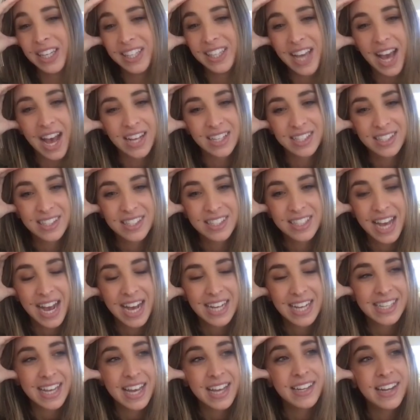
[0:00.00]
Yes. Yes.
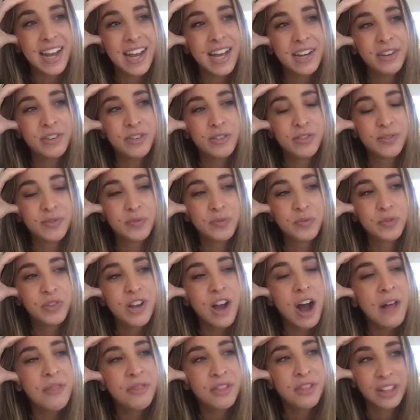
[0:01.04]
And
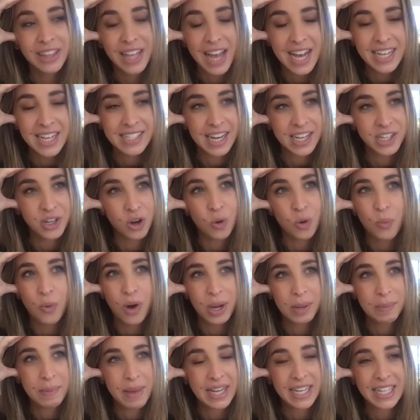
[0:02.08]
nonetheless, I don't want to
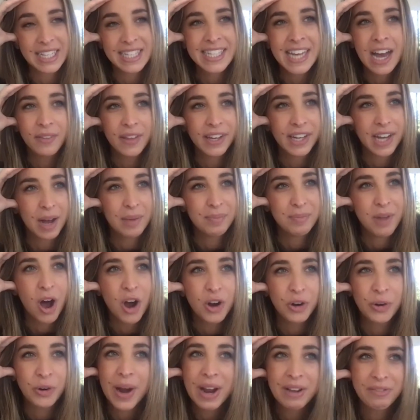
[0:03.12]
make it sound like I'm not
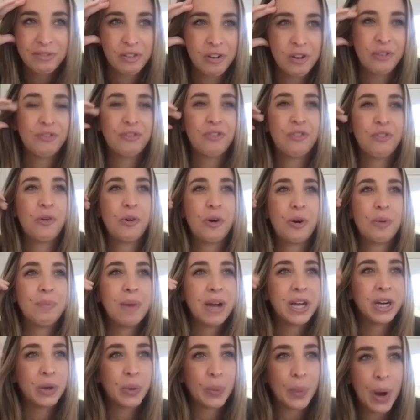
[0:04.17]
grateful for my
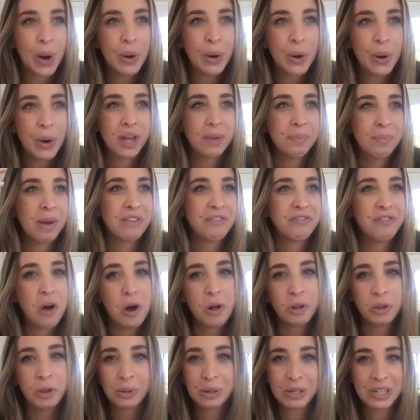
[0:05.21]
growth and my
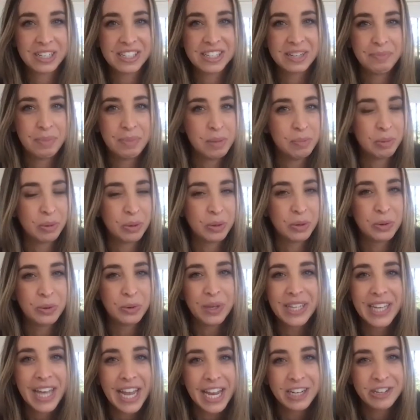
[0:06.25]
followers and people who
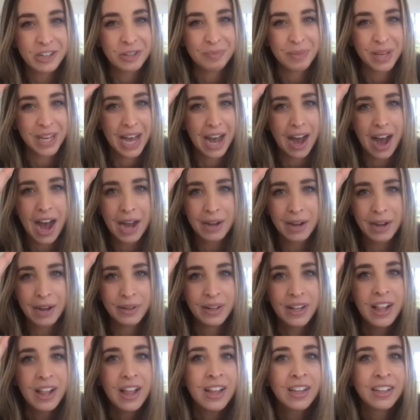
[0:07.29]
engage with me. I
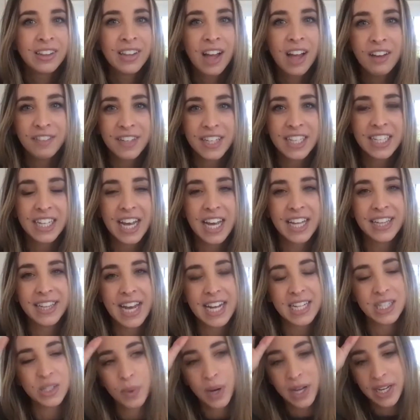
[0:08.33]
love it. And that's
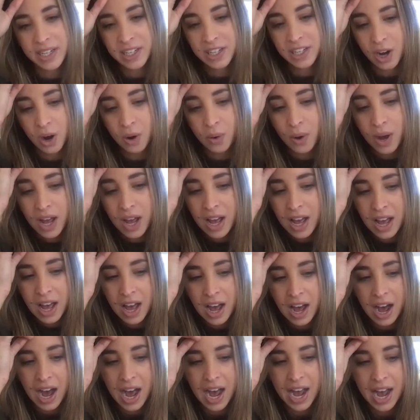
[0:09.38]
what,
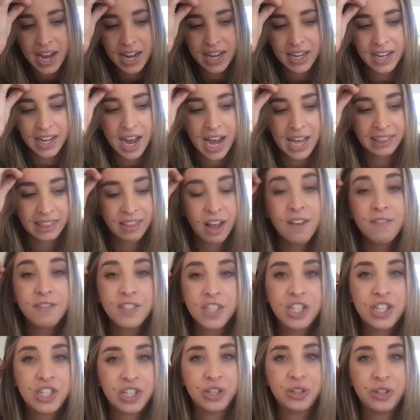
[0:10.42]
I love to
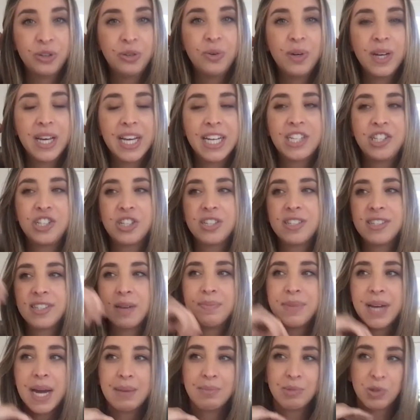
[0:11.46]
do. It's just
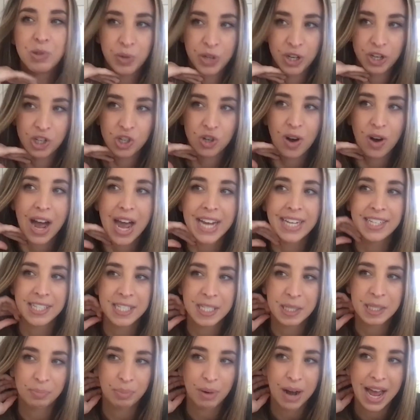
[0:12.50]
sometimes when you're trying to
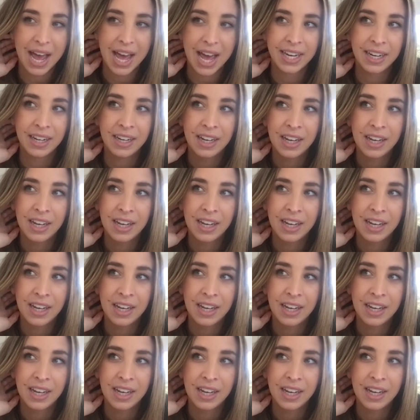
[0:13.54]
spread